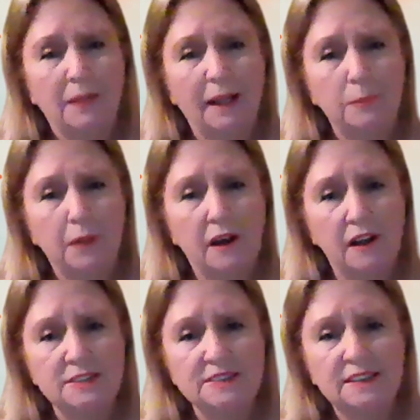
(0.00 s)
by
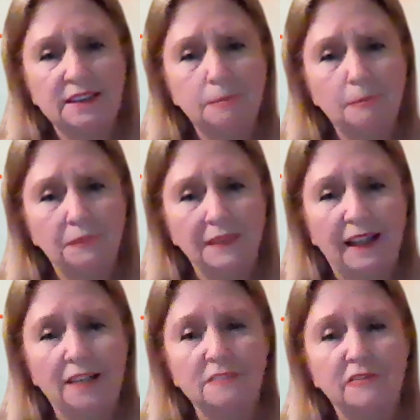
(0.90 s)
pausing
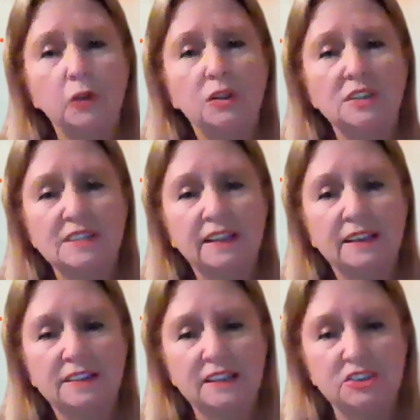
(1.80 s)
and focusing
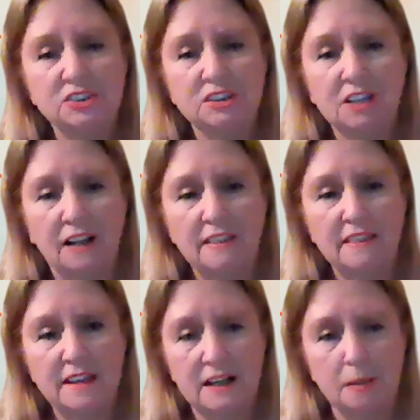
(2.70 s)
attention
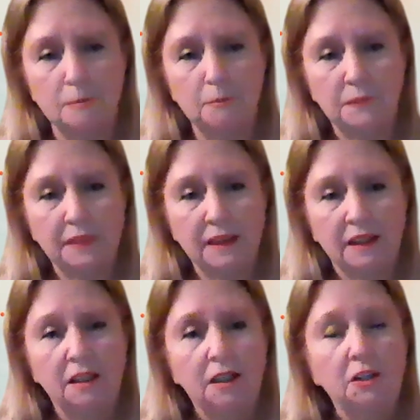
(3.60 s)
on them,
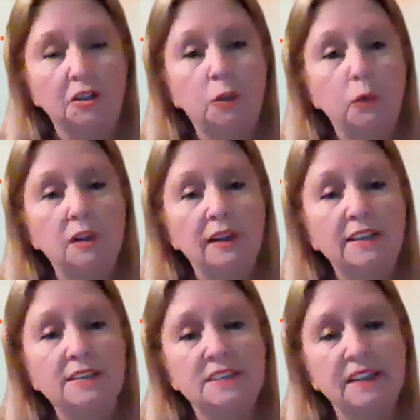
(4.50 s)
you will
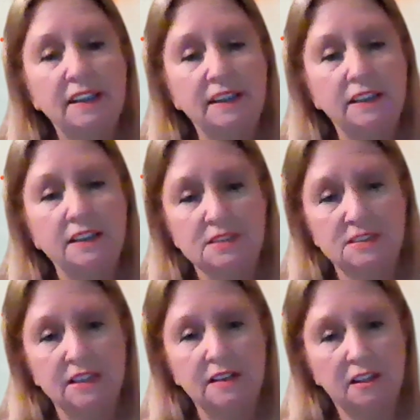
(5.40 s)
indeed
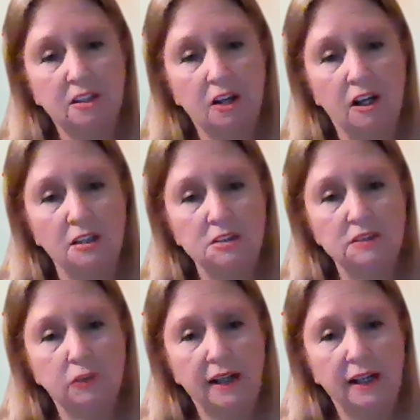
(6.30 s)
see the cause
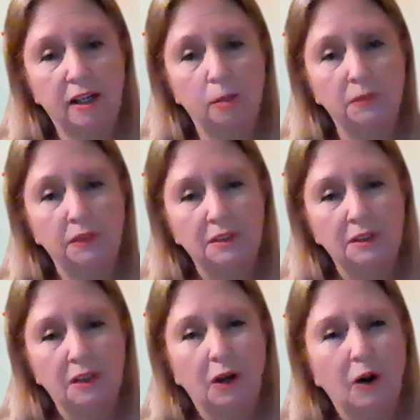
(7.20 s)
for help
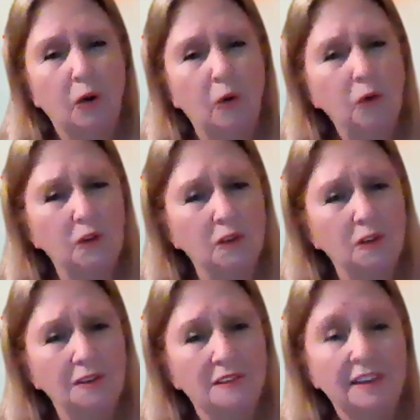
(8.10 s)

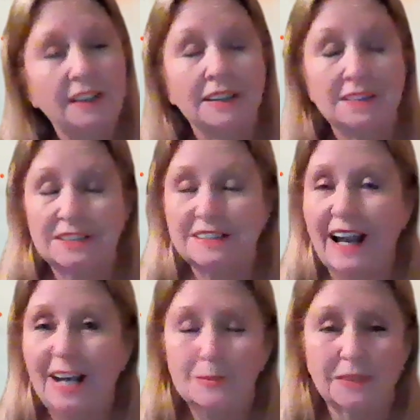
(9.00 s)
or the
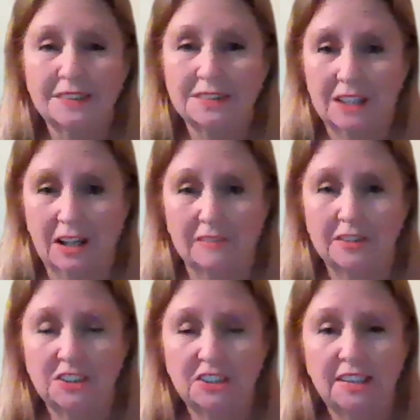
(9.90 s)
excitement of
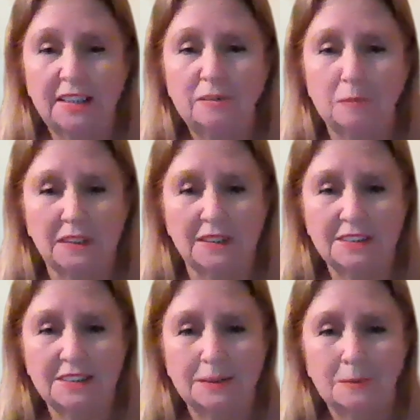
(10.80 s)

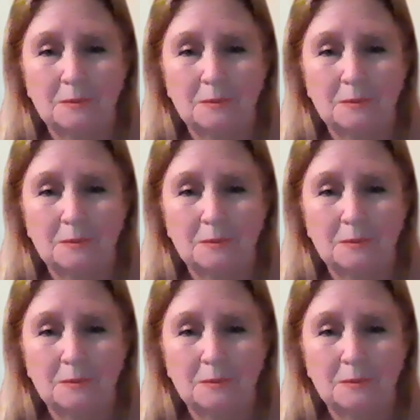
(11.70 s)
achievement.